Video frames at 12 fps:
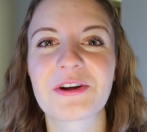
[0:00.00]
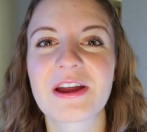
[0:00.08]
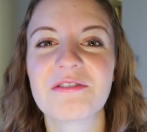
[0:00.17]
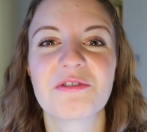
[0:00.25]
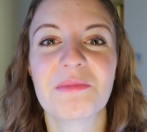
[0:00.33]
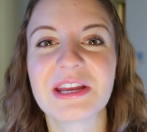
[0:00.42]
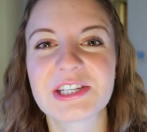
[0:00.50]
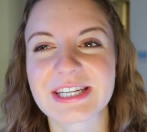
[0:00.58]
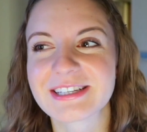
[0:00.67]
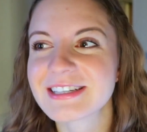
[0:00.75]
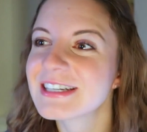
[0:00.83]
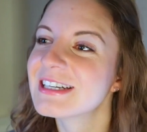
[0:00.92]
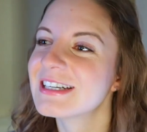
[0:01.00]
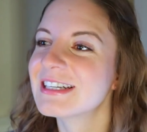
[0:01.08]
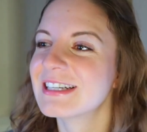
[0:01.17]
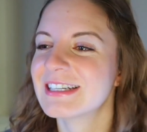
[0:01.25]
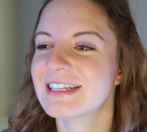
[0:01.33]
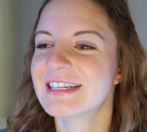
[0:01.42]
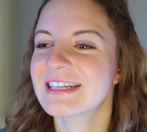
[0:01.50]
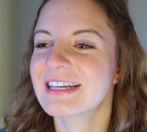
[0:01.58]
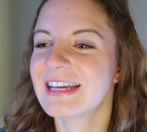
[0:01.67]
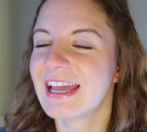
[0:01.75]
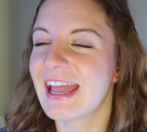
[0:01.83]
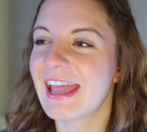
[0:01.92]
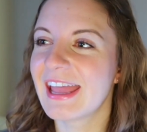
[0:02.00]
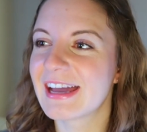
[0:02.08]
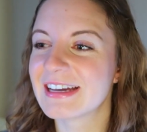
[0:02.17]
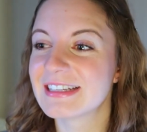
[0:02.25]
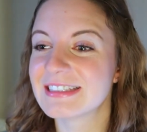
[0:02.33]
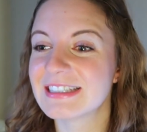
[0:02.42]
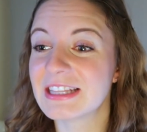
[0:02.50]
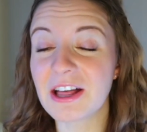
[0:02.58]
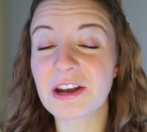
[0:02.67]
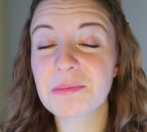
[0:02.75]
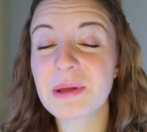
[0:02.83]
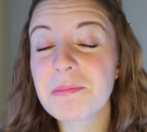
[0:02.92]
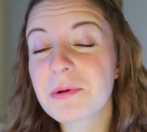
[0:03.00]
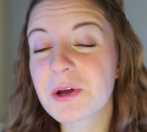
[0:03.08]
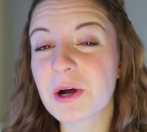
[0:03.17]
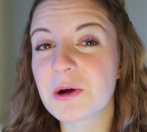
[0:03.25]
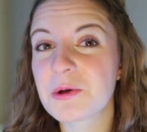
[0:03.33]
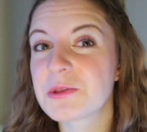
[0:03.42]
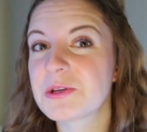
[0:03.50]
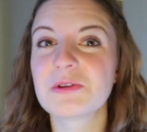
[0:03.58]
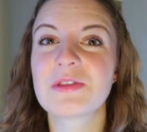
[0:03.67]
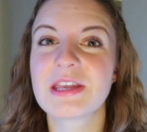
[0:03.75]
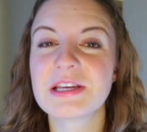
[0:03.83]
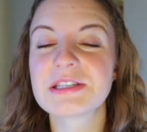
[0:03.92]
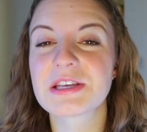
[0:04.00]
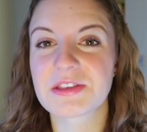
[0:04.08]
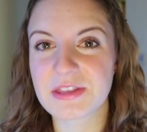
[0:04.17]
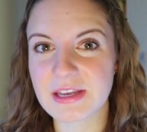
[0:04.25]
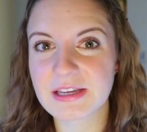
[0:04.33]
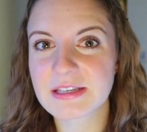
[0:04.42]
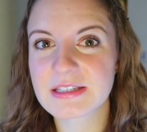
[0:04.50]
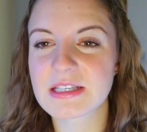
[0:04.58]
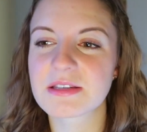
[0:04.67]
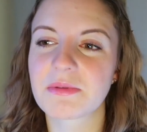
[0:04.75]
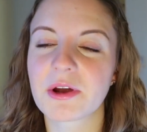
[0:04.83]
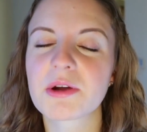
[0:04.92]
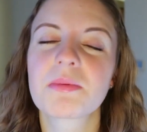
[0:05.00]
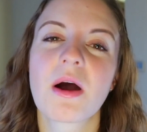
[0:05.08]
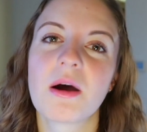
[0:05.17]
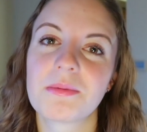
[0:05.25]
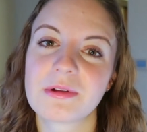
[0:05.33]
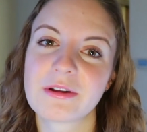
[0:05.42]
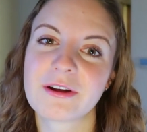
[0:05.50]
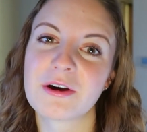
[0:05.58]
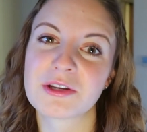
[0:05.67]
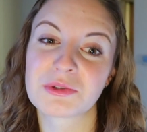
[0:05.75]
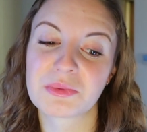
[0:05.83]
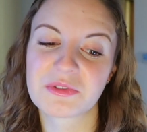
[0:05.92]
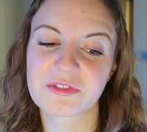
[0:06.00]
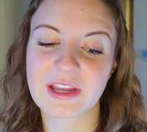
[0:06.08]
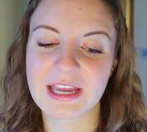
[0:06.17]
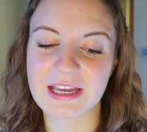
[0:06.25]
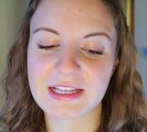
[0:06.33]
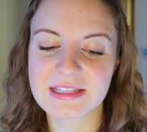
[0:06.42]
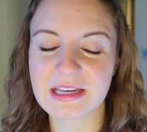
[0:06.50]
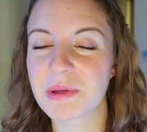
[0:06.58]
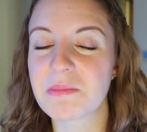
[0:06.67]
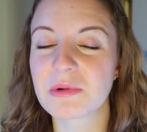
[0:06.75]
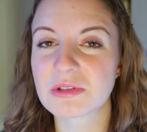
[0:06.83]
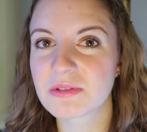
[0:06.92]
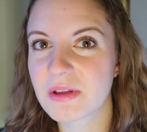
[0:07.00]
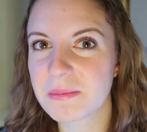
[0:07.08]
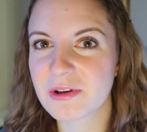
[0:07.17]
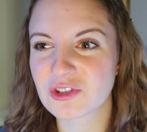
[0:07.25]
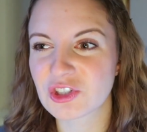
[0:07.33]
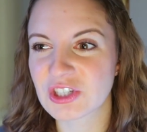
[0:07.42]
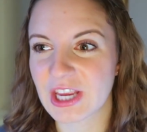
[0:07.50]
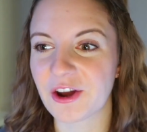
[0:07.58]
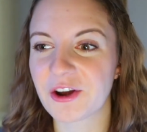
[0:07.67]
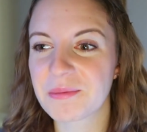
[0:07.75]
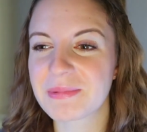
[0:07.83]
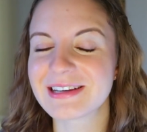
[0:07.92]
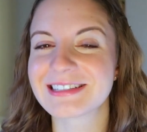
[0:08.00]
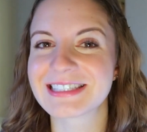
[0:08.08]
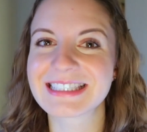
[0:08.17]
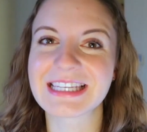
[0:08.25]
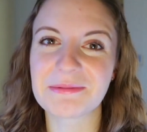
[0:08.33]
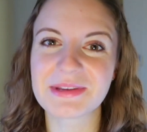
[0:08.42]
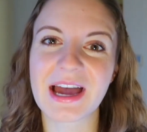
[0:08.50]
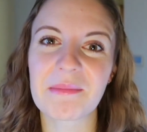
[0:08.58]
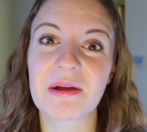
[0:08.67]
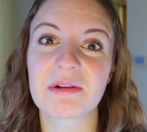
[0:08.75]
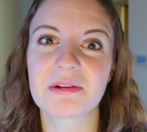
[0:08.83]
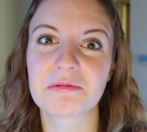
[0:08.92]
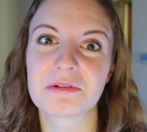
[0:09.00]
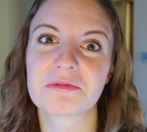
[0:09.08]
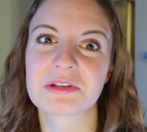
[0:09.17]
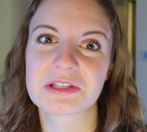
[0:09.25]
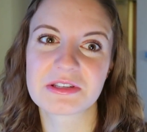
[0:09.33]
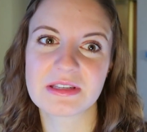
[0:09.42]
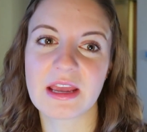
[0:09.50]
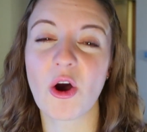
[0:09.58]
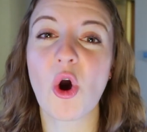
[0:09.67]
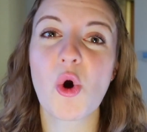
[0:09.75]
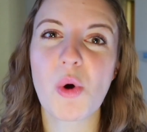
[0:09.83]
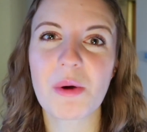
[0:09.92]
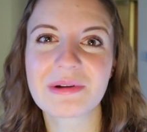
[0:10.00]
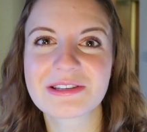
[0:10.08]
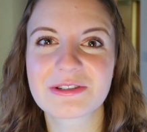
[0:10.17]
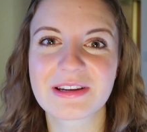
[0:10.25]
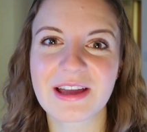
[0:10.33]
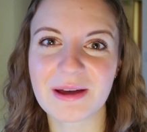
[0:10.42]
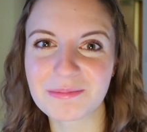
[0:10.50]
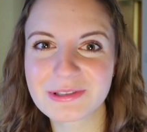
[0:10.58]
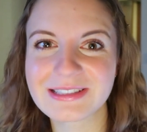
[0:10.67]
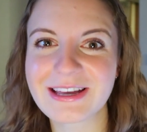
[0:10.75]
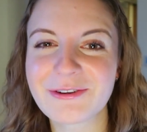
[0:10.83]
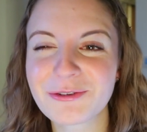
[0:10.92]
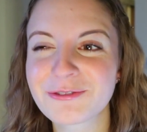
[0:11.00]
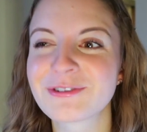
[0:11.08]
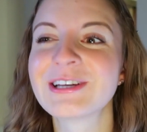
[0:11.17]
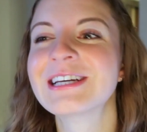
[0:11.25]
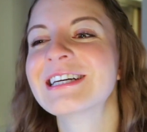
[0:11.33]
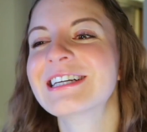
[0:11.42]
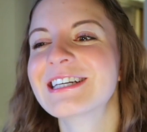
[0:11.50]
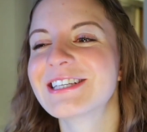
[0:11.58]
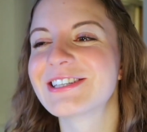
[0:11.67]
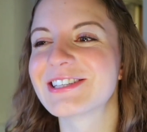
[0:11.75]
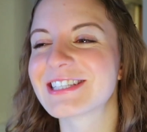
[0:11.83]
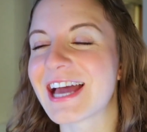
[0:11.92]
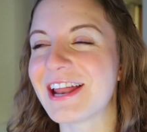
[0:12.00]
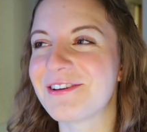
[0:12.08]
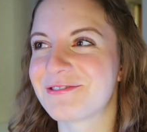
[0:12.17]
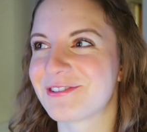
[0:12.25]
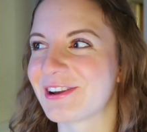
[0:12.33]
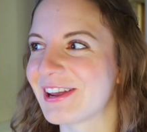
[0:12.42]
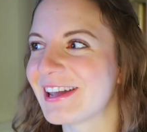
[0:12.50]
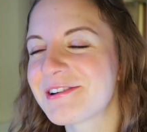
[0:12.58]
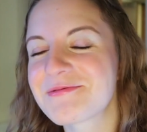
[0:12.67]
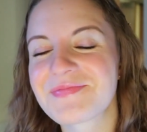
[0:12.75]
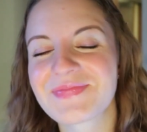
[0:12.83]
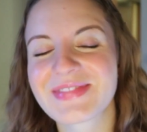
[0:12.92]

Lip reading: your information. And a lot of people go to these things. It's very popular also with kids. I mean, most of them are scared, but at the same time everyone wants to say, oh, I went to the Krampuslauf. So it's kind of funny.